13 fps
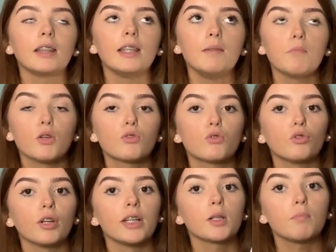the most
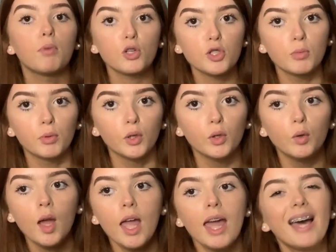storage
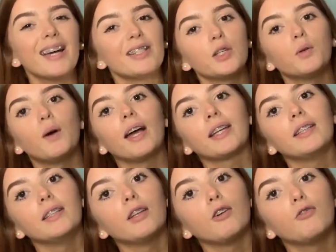possible until I
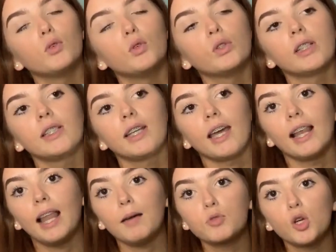can afford to get a
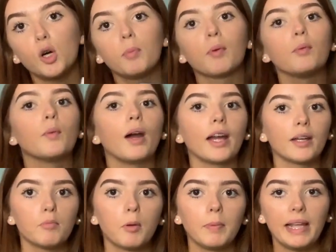laptop where I
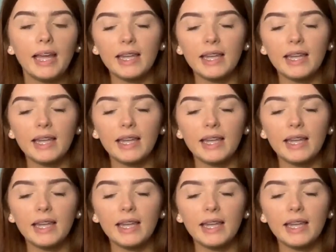can properly